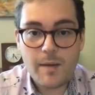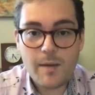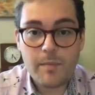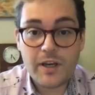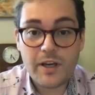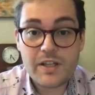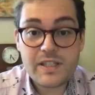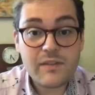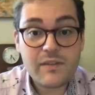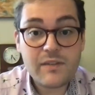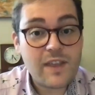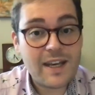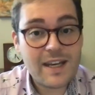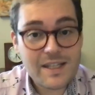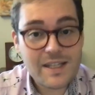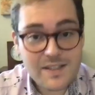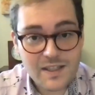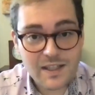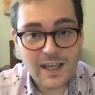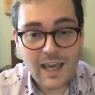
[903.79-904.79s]
Because if that
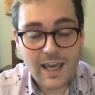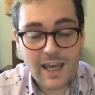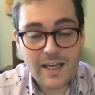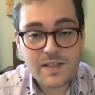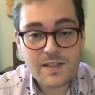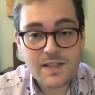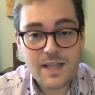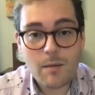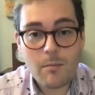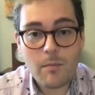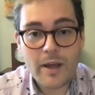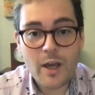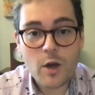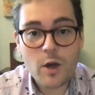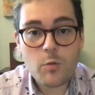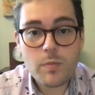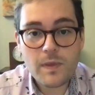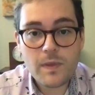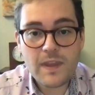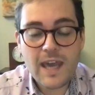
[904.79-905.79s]
is the case, that may
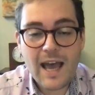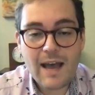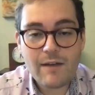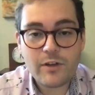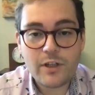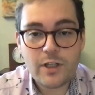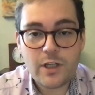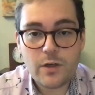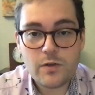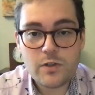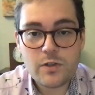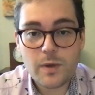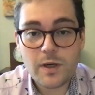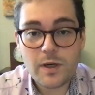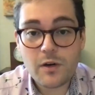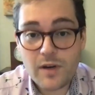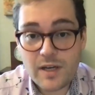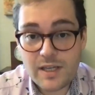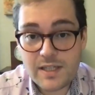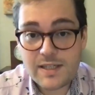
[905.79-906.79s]
open the avenue to
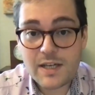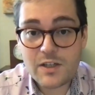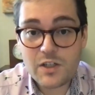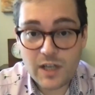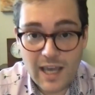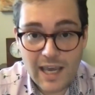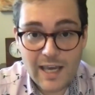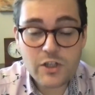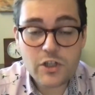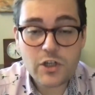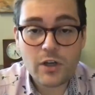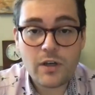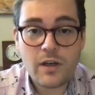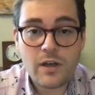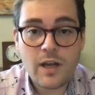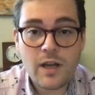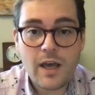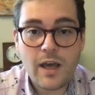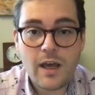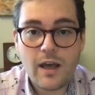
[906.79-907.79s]
increased
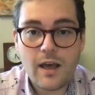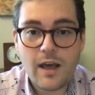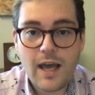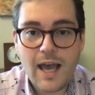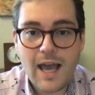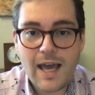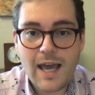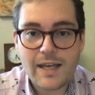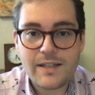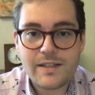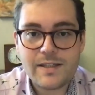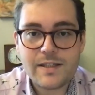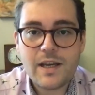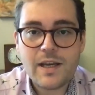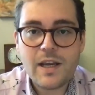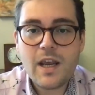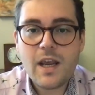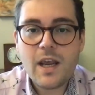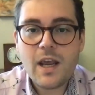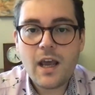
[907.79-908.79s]
education and
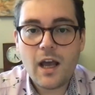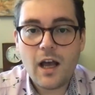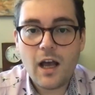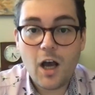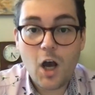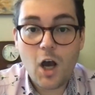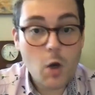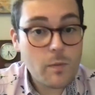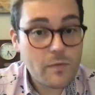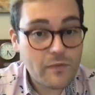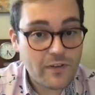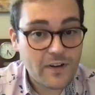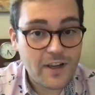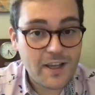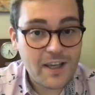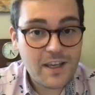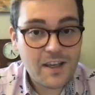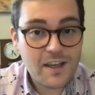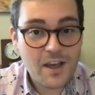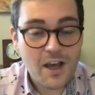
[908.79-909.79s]

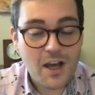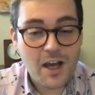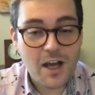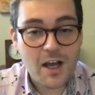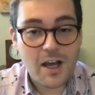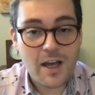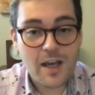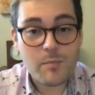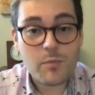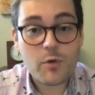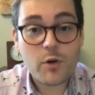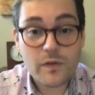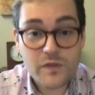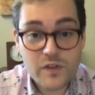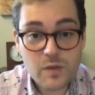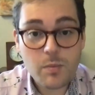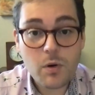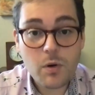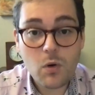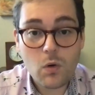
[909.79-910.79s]
hopefully improved
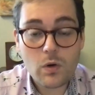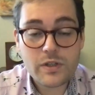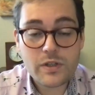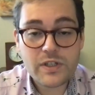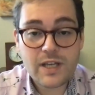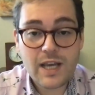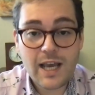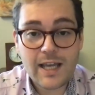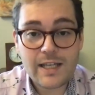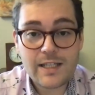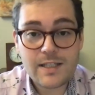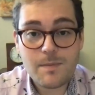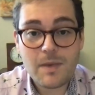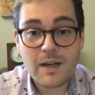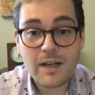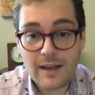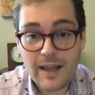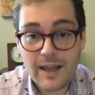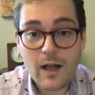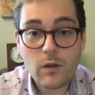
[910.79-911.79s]
support and
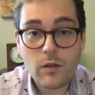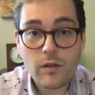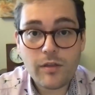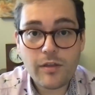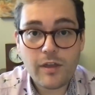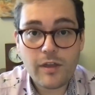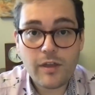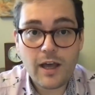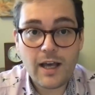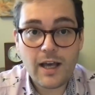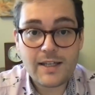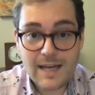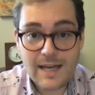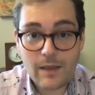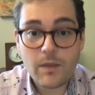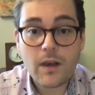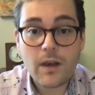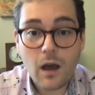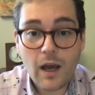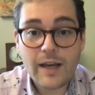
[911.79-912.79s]
mental health
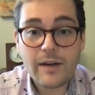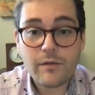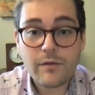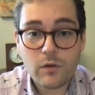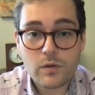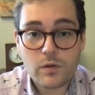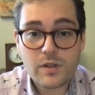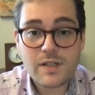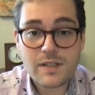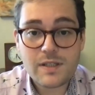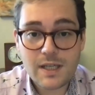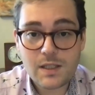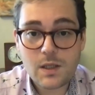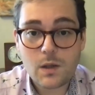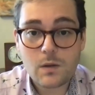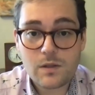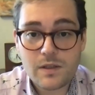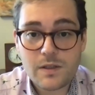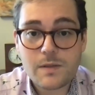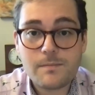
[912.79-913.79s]
down the line for autistic
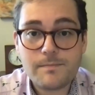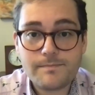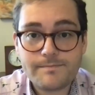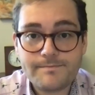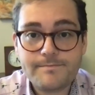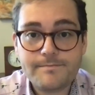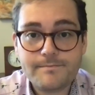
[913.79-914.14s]
doctors.